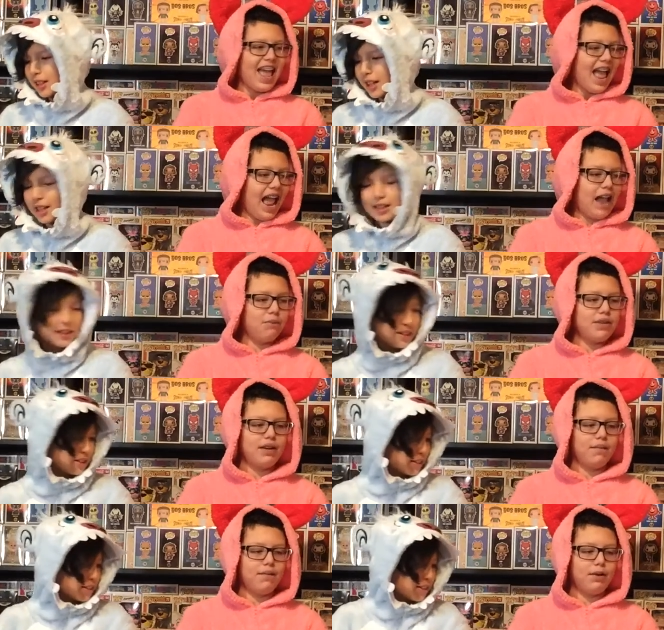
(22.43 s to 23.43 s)
Speaker 1: And, and, we
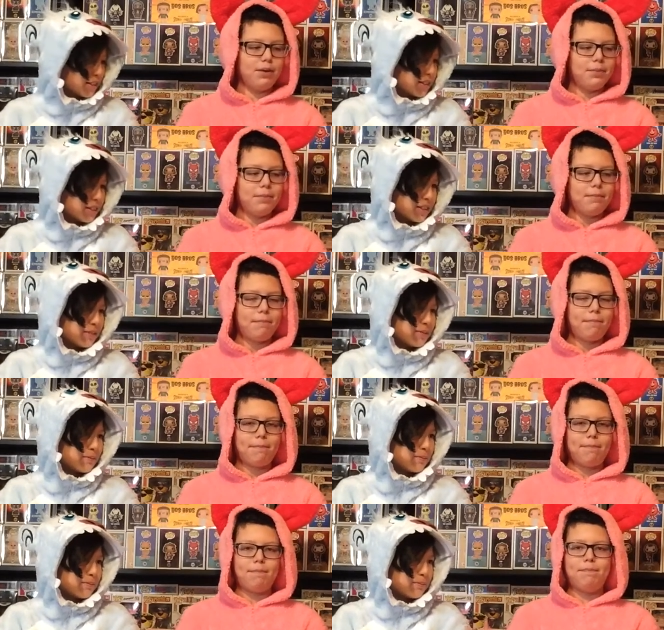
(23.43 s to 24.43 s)
had a very
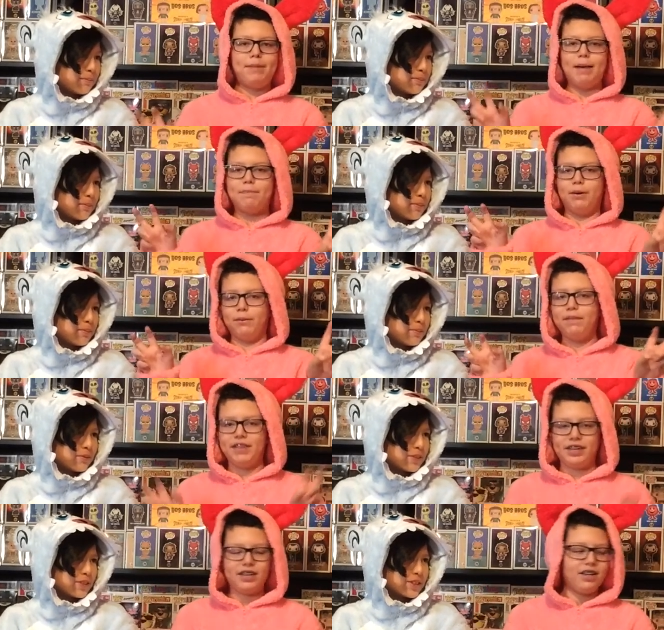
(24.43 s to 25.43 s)

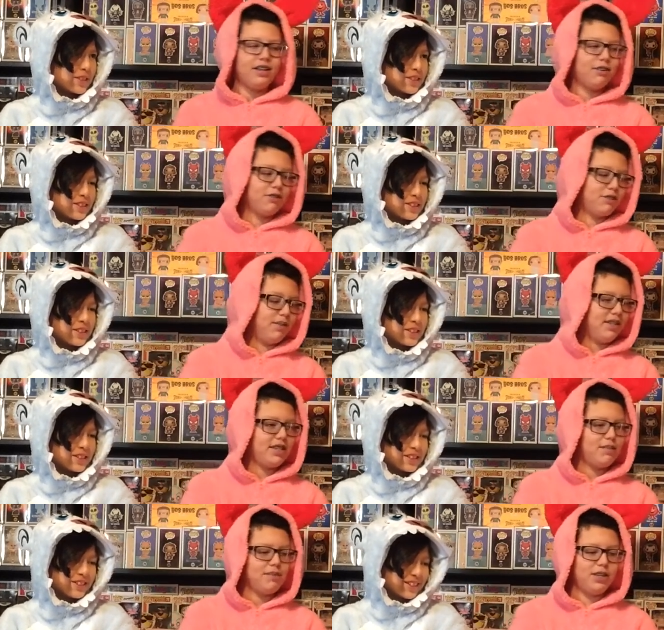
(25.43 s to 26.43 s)
paparific
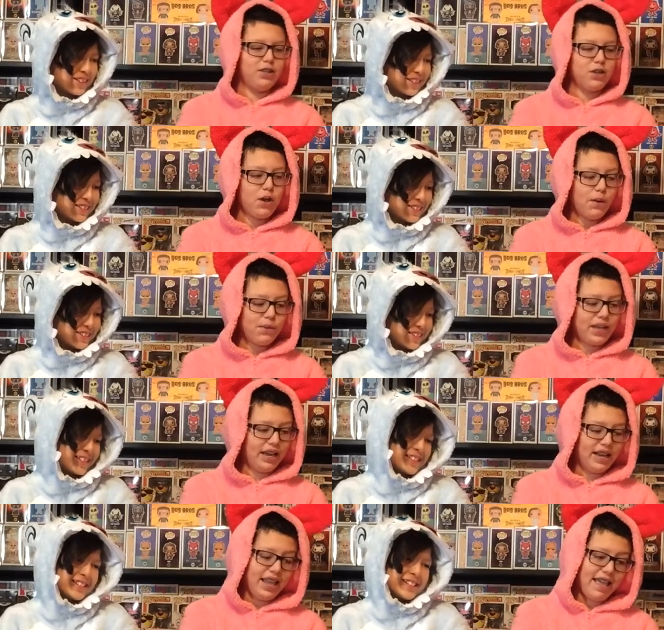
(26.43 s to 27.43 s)
Christmas because we
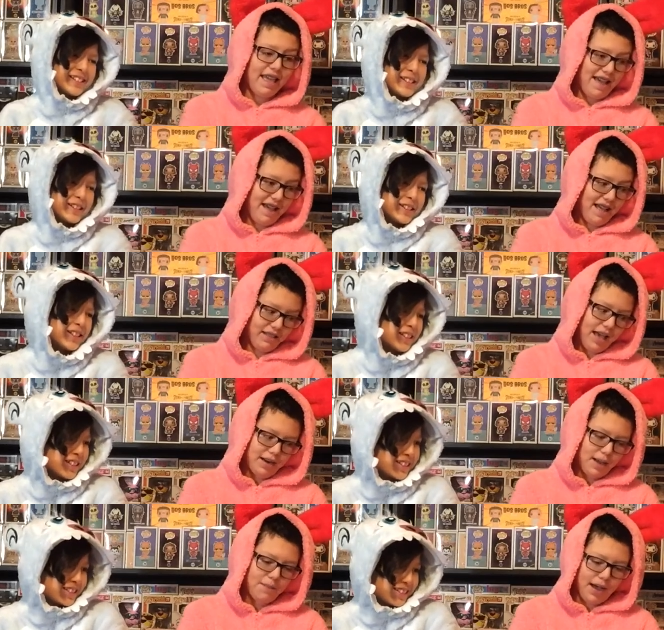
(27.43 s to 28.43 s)
got a
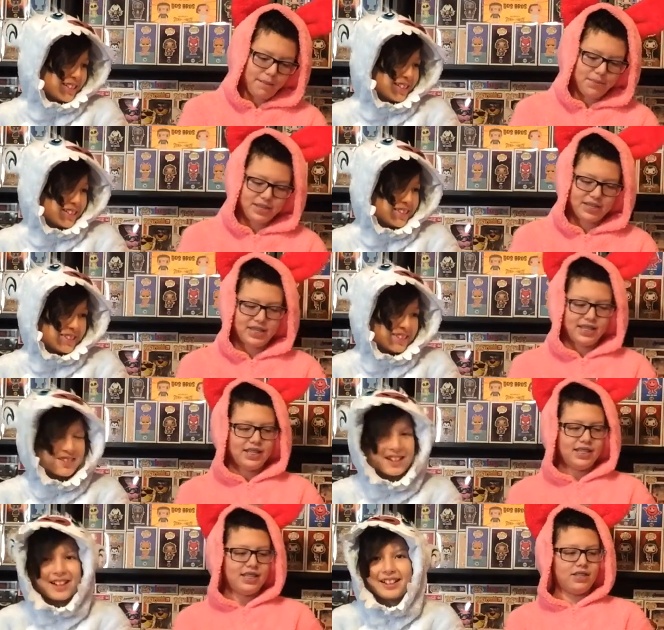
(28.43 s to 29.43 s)
lot of pops.
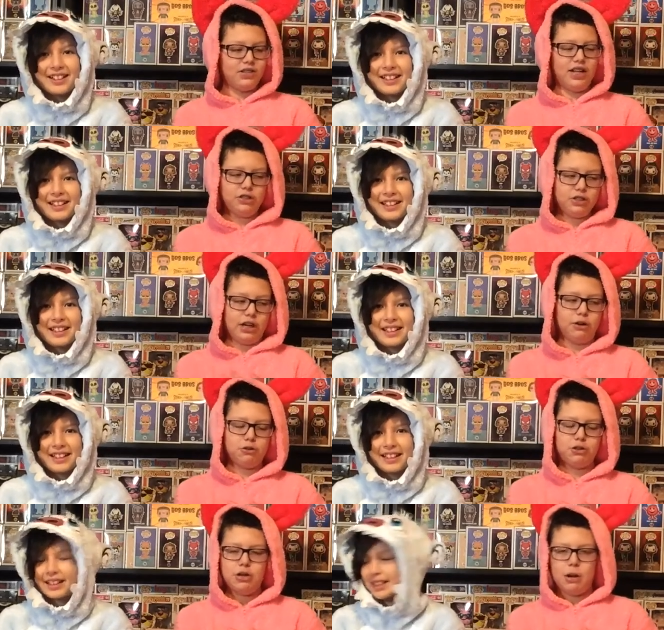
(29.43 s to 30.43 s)
Okay. They're not just ours,